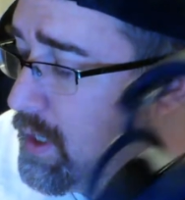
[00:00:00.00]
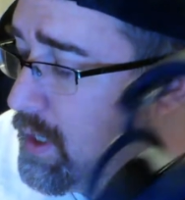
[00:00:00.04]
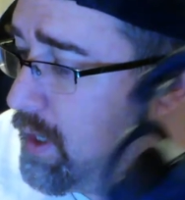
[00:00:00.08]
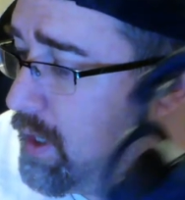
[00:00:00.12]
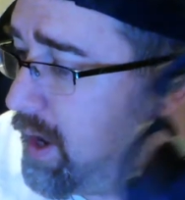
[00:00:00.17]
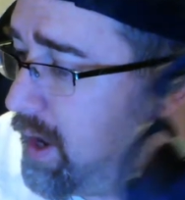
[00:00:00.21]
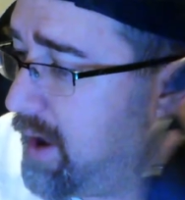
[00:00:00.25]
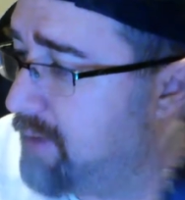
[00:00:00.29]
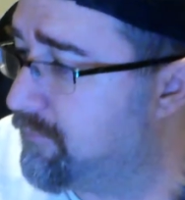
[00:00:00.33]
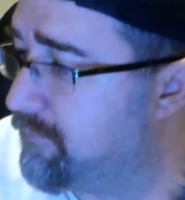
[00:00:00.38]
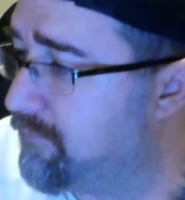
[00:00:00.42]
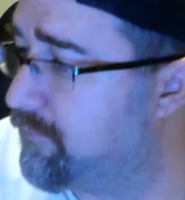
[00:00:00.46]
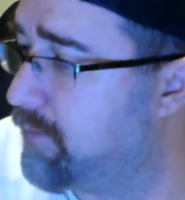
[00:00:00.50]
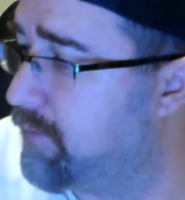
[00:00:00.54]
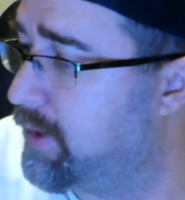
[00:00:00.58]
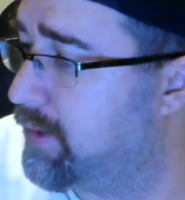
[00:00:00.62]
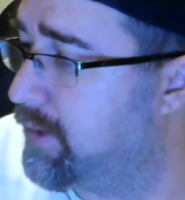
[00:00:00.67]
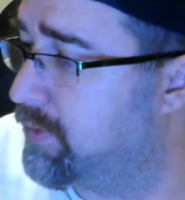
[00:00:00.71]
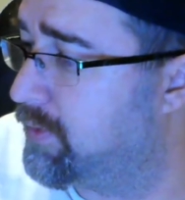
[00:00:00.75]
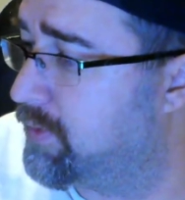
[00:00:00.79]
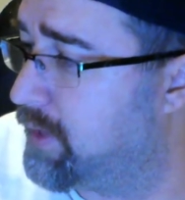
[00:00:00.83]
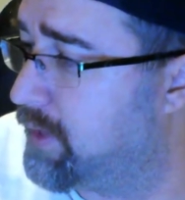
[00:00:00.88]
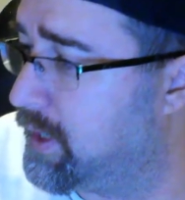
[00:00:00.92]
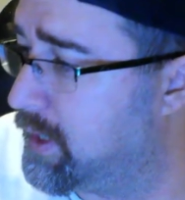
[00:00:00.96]

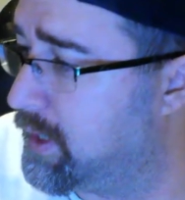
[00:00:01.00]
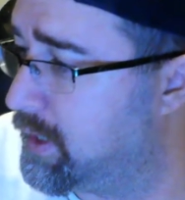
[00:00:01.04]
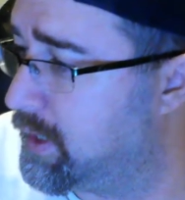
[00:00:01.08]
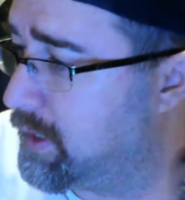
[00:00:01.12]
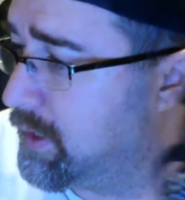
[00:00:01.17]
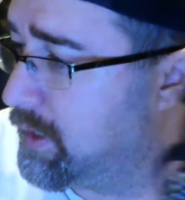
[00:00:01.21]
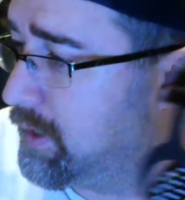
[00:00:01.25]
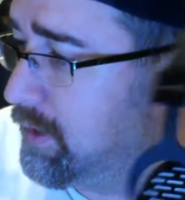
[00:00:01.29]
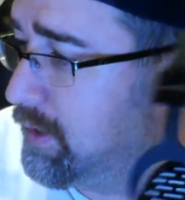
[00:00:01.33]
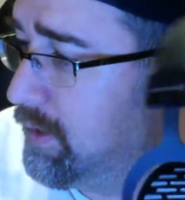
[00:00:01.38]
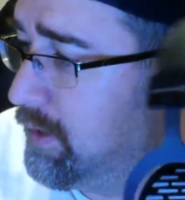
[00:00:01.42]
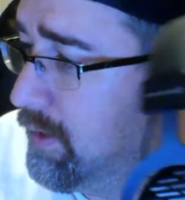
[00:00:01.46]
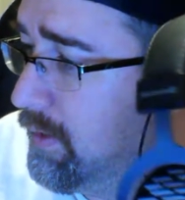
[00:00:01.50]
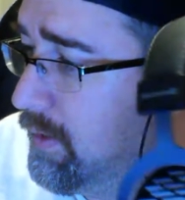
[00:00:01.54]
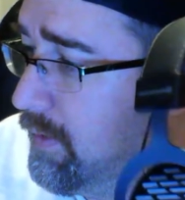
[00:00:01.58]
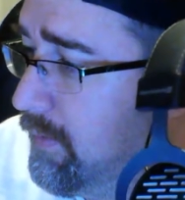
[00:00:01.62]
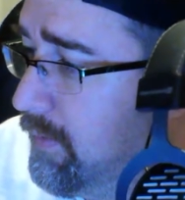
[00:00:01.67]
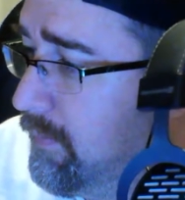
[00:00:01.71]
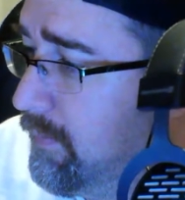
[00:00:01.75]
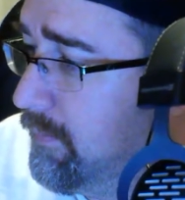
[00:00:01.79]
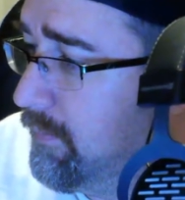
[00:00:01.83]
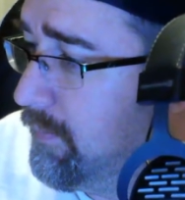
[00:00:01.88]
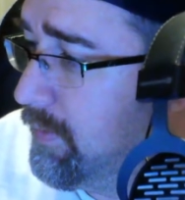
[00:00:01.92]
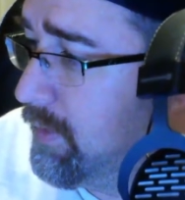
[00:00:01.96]
Everything
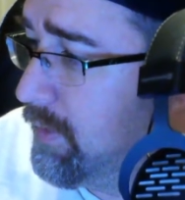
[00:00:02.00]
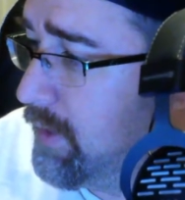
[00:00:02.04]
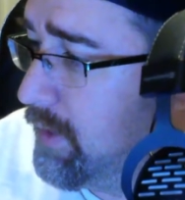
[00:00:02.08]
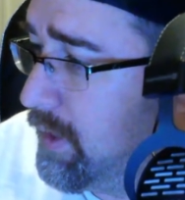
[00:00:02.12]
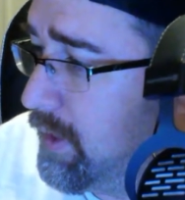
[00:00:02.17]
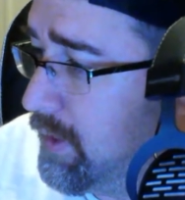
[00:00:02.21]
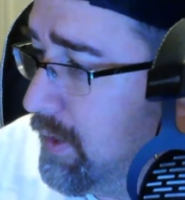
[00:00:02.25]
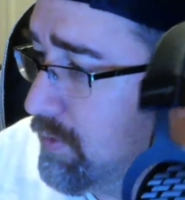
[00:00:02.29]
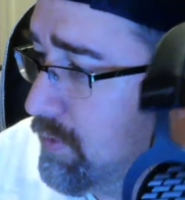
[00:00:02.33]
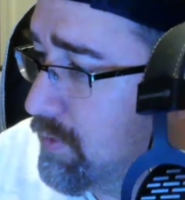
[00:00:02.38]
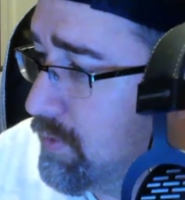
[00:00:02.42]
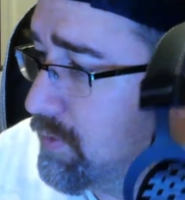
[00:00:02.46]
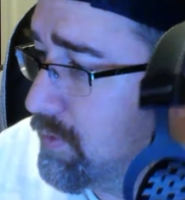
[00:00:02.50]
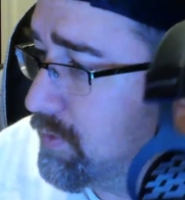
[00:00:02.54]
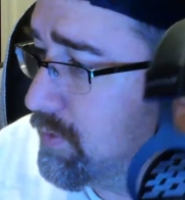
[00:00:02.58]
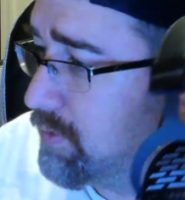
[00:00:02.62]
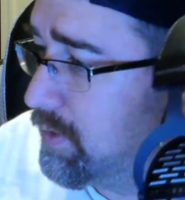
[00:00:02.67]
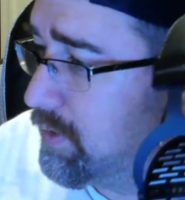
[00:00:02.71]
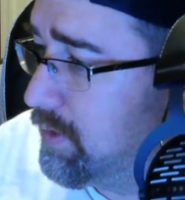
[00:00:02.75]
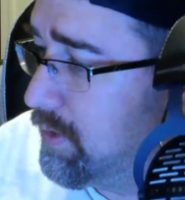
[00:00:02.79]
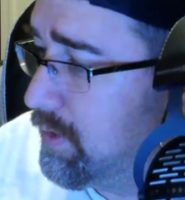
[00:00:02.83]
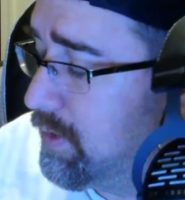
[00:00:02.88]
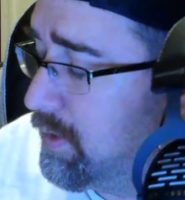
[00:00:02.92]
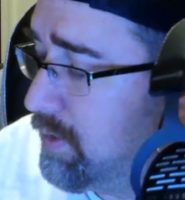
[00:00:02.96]
is
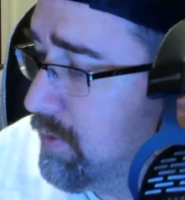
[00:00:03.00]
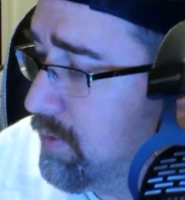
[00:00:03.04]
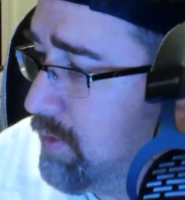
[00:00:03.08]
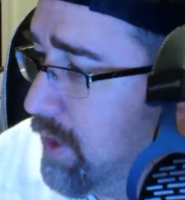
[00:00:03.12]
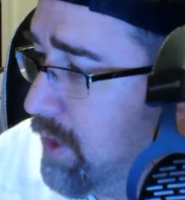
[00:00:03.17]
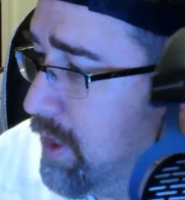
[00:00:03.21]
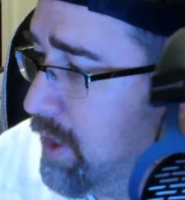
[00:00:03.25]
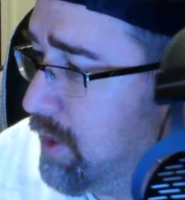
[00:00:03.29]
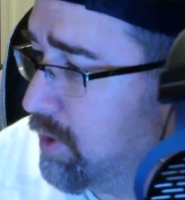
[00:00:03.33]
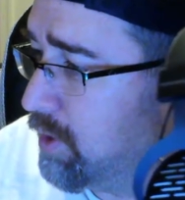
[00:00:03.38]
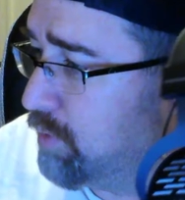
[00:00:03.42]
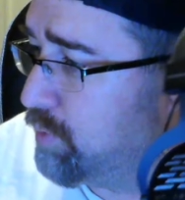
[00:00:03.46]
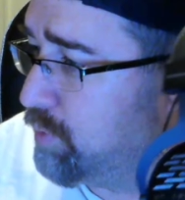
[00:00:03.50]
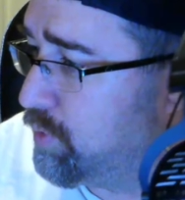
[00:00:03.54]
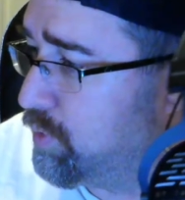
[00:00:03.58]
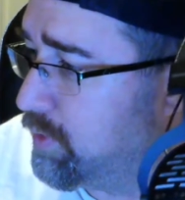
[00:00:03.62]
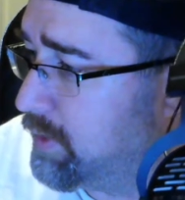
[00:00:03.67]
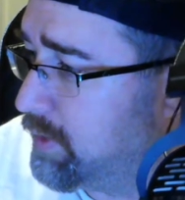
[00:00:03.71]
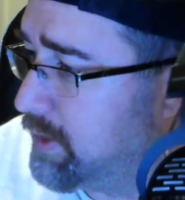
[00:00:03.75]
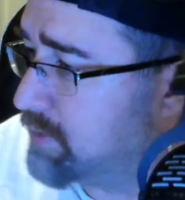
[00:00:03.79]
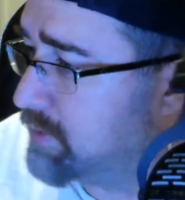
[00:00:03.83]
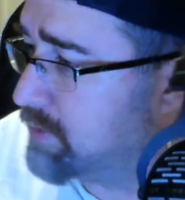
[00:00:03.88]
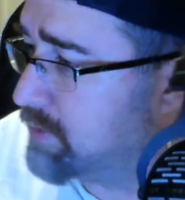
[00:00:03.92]
hearable in this.